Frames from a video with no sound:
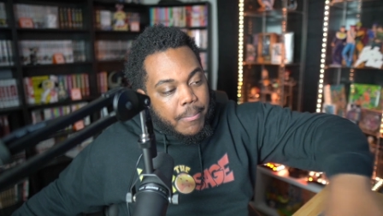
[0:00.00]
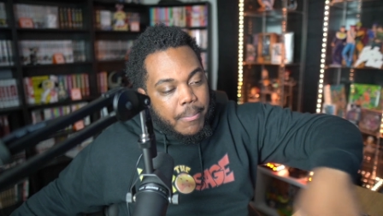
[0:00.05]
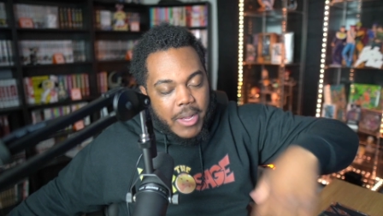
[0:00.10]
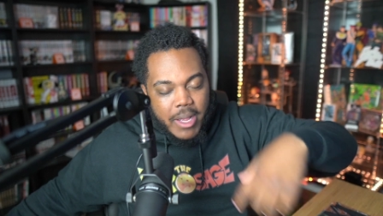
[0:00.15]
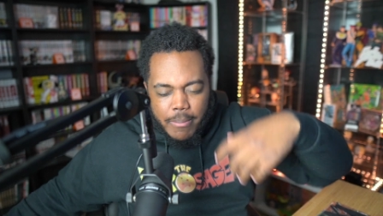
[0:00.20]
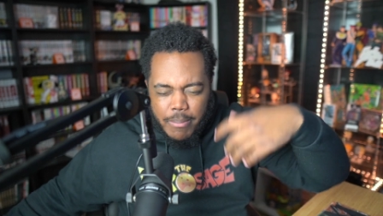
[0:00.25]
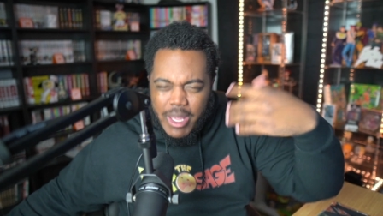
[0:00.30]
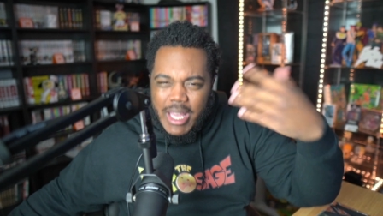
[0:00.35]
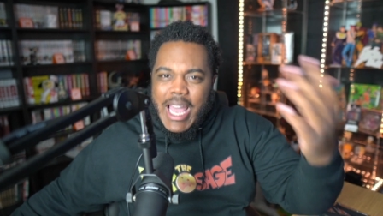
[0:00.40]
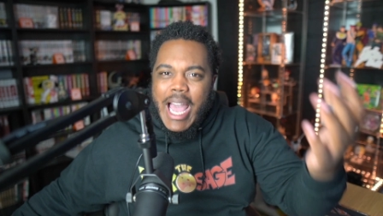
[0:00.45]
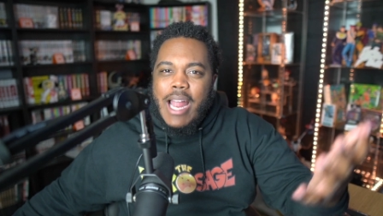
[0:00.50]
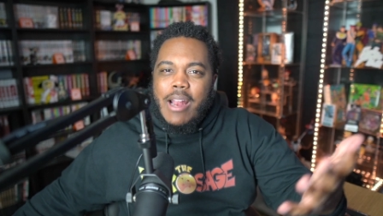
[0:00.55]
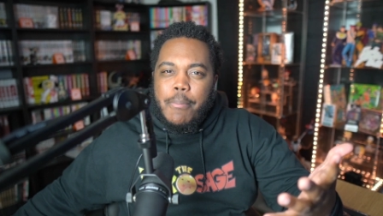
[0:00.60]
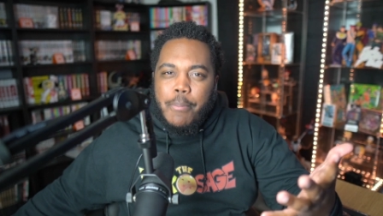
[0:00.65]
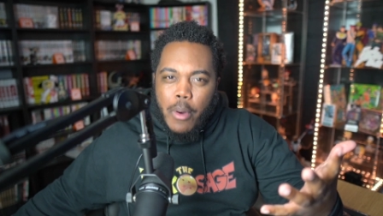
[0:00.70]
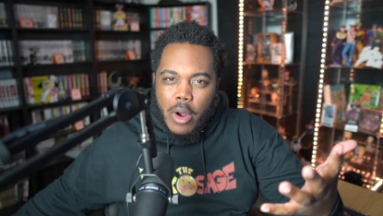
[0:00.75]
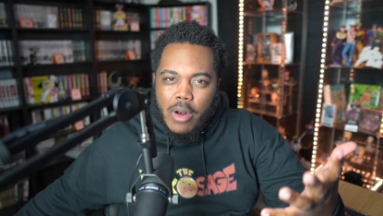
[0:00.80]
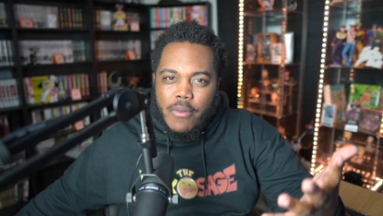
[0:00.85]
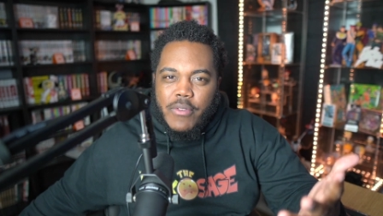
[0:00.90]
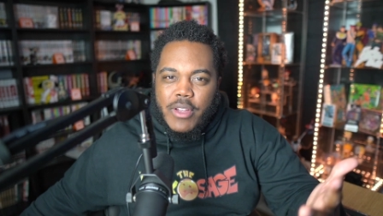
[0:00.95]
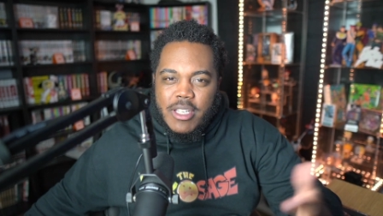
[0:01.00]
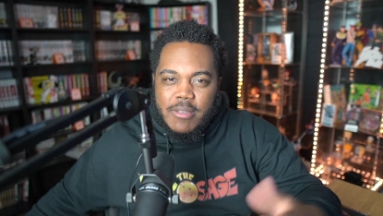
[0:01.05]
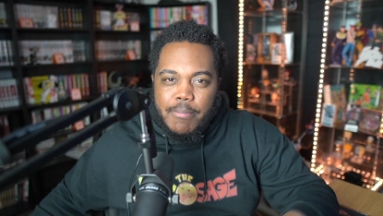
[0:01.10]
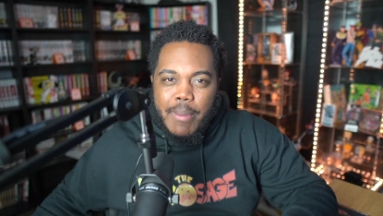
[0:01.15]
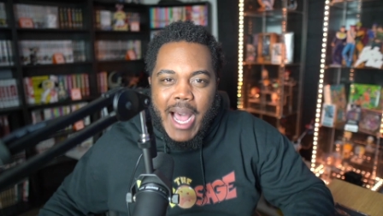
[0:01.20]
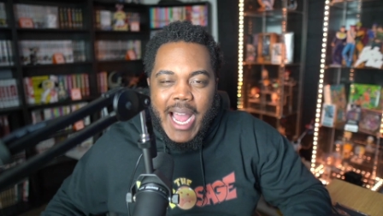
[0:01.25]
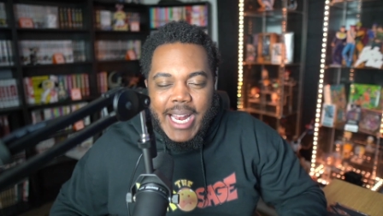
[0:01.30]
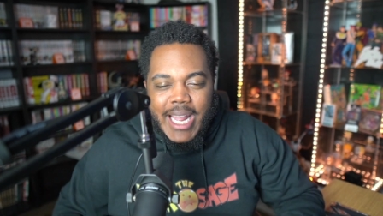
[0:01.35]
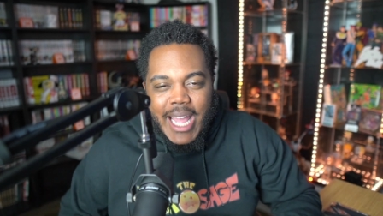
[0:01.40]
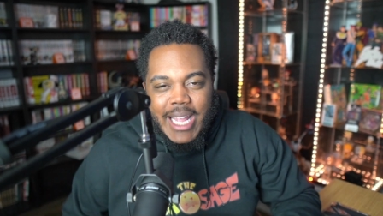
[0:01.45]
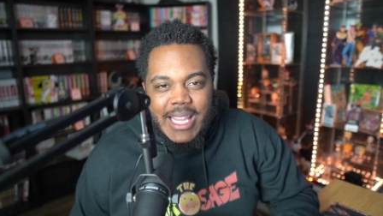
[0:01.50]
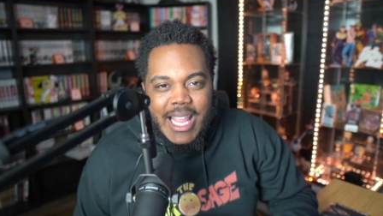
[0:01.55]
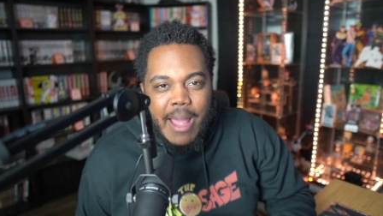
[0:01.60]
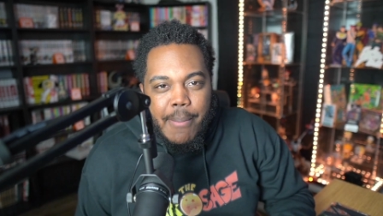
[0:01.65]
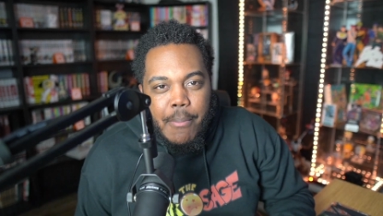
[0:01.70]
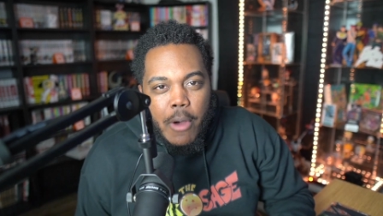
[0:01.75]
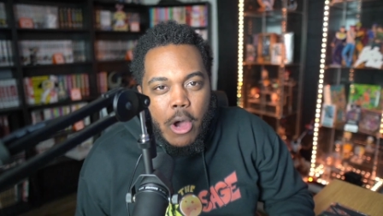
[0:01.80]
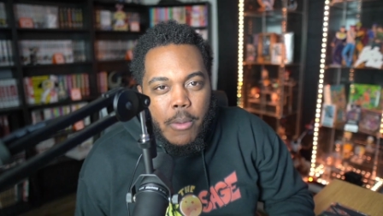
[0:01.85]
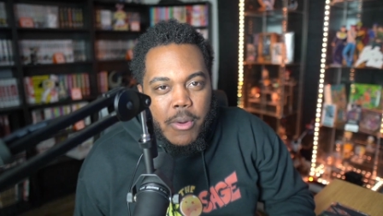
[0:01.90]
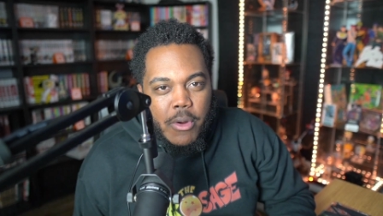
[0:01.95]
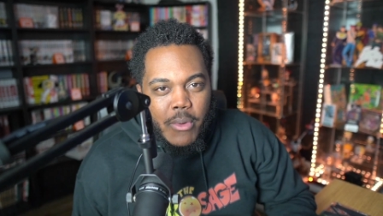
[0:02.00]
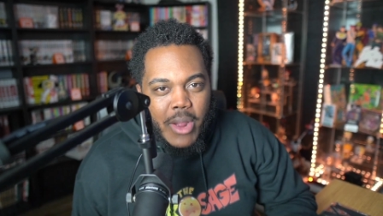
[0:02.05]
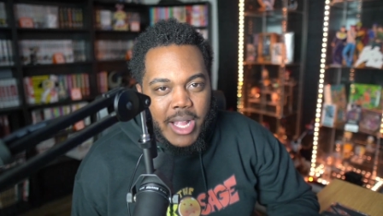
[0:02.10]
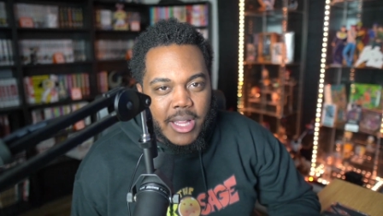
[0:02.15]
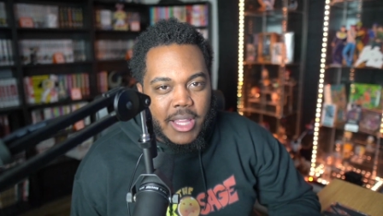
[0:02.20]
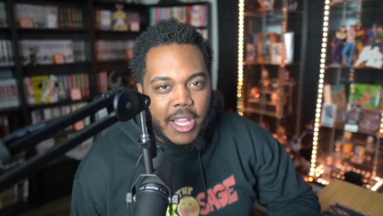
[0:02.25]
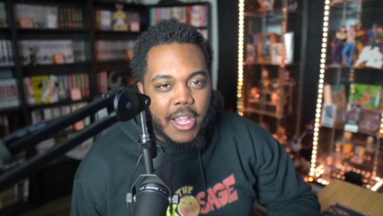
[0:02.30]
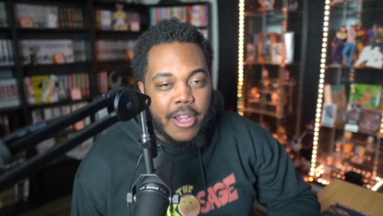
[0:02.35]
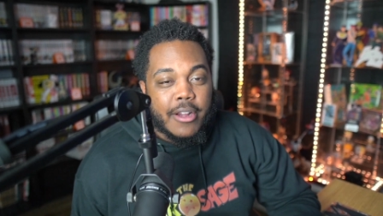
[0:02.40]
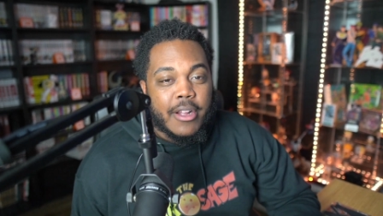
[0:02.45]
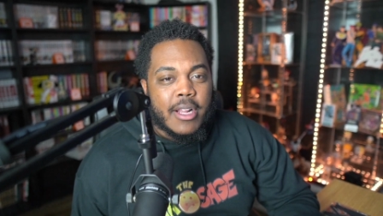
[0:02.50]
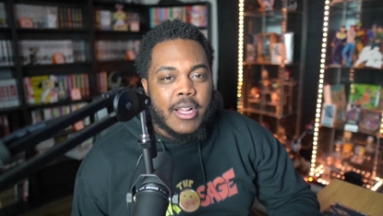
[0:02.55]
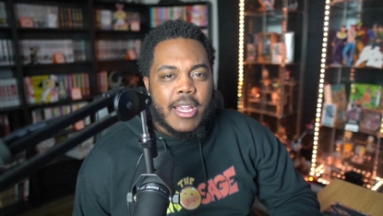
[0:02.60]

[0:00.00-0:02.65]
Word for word: but it'd be kind of part of his body at that moment right there.